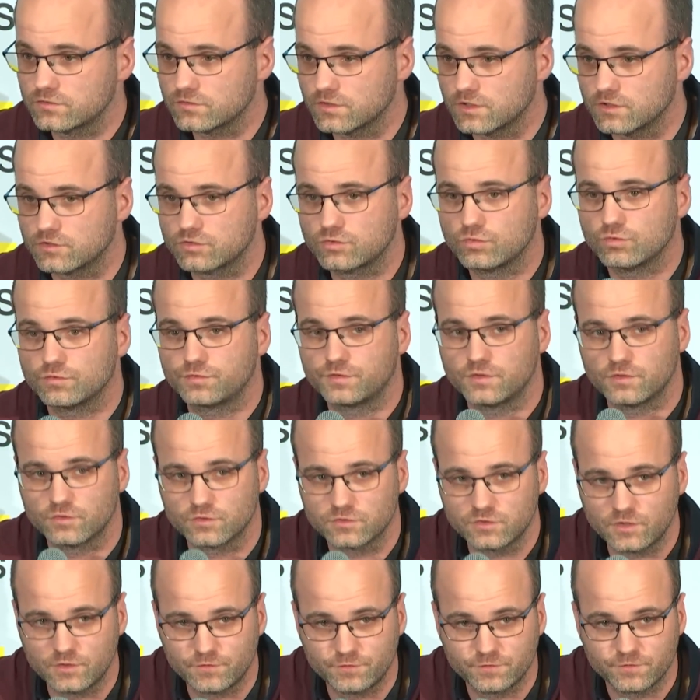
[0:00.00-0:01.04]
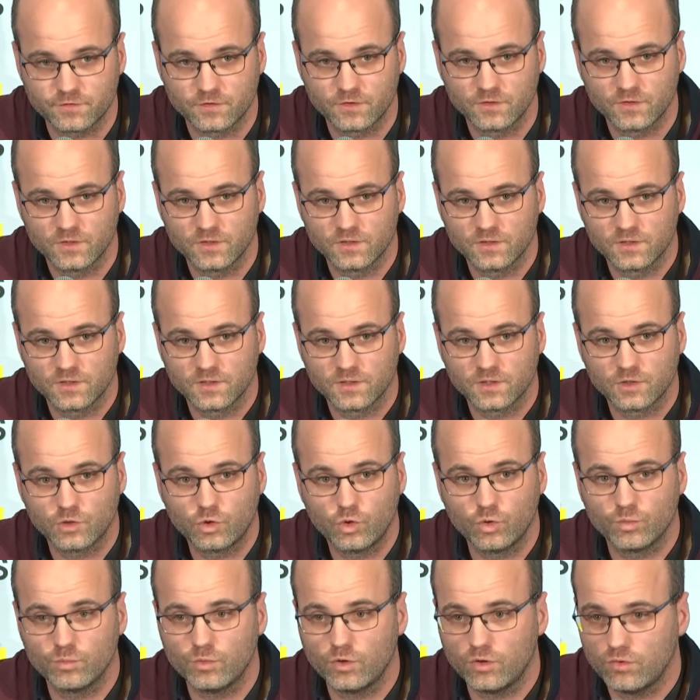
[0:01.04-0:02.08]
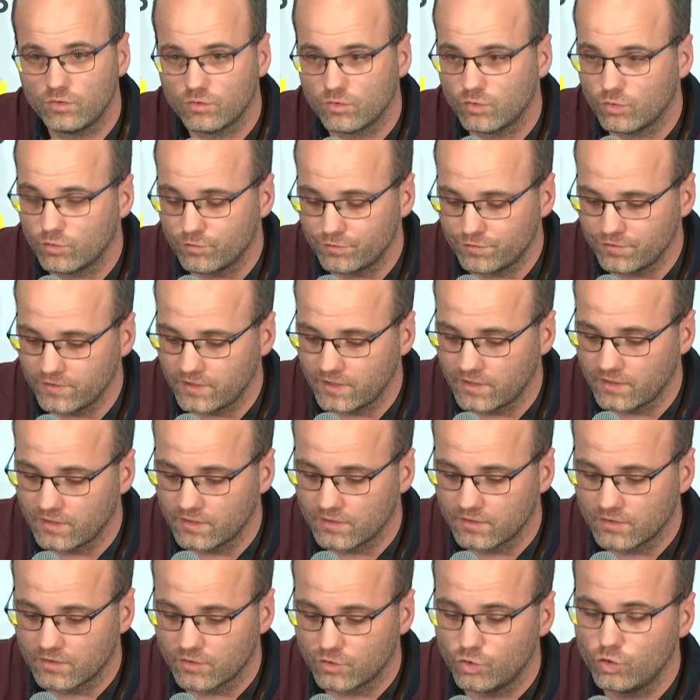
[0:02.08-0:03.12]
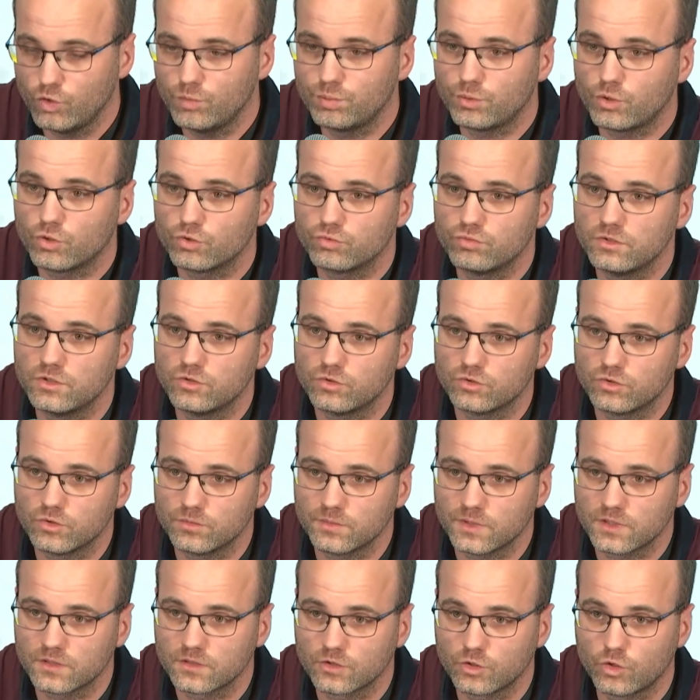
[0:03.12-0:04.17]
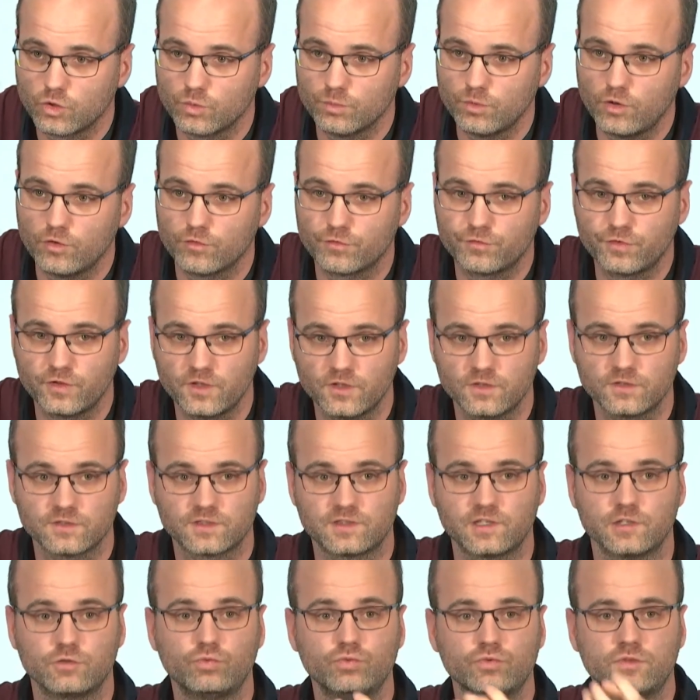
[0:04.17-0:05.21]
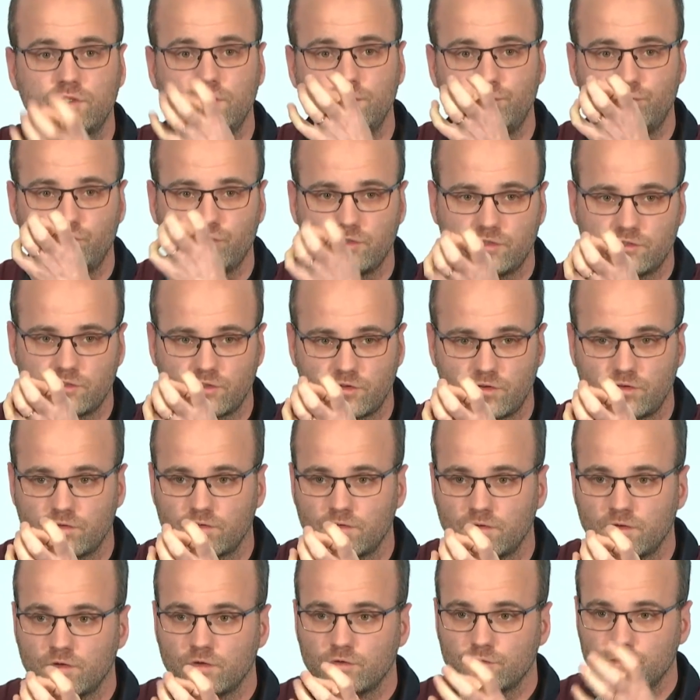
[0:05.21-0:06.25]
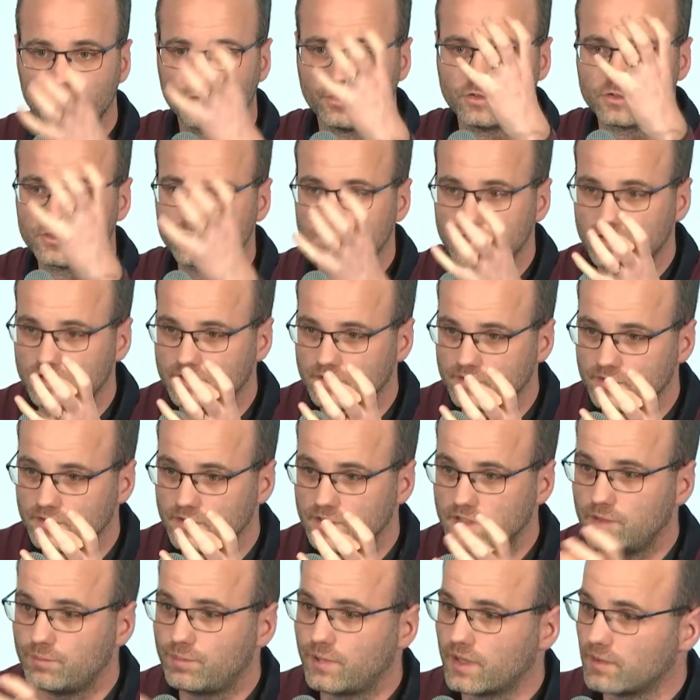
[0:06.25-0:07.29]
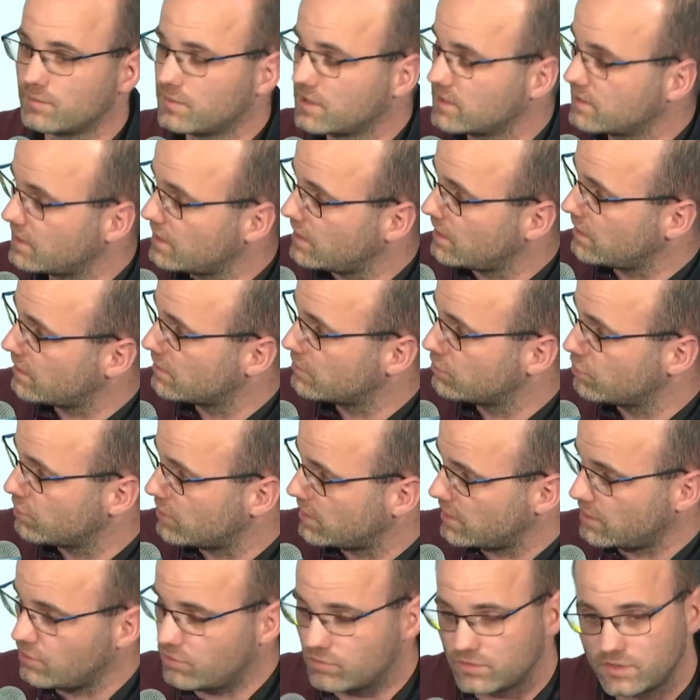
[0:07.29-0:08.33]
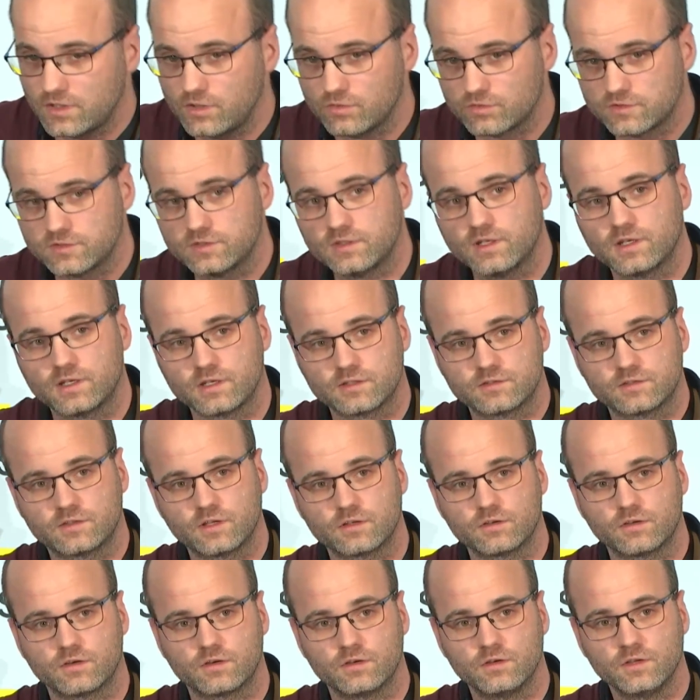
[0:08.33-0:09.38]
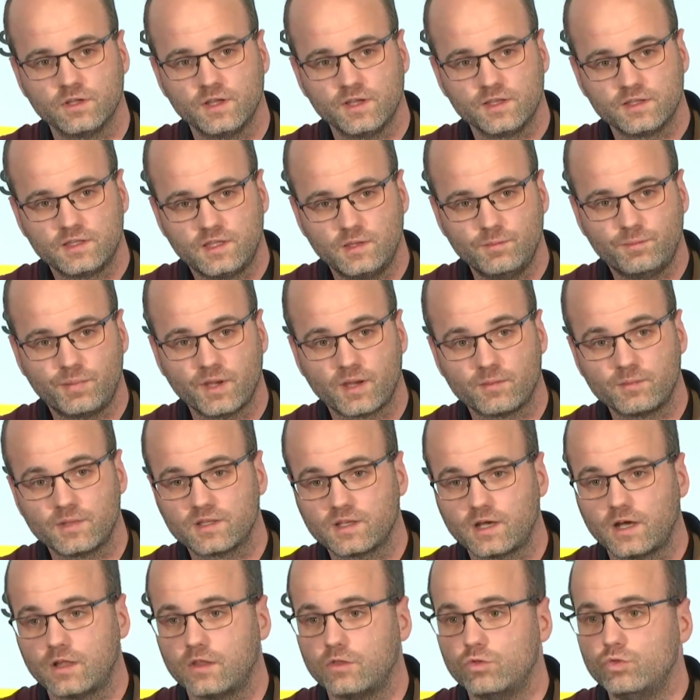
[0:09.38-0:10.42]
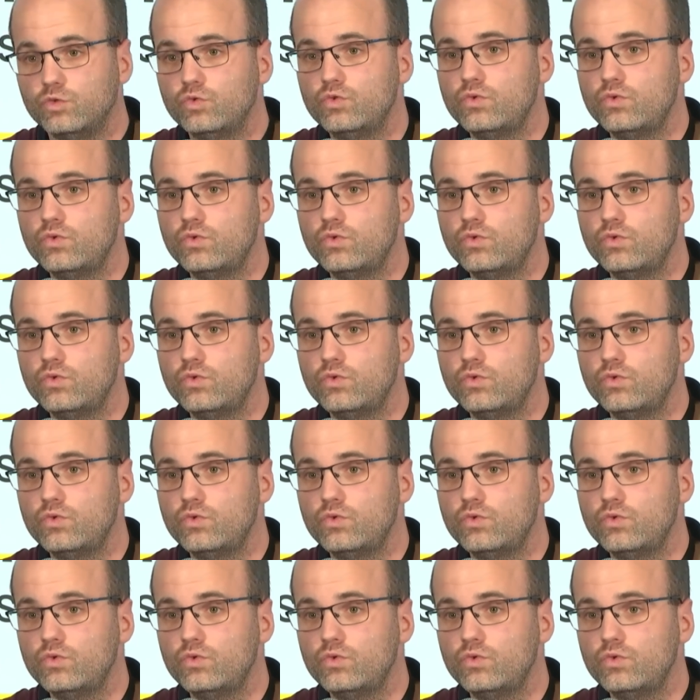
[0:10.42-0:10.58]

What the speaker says: Should we go forward? Should we think, how could we produce tomorrow's product? How can we produce this very powerful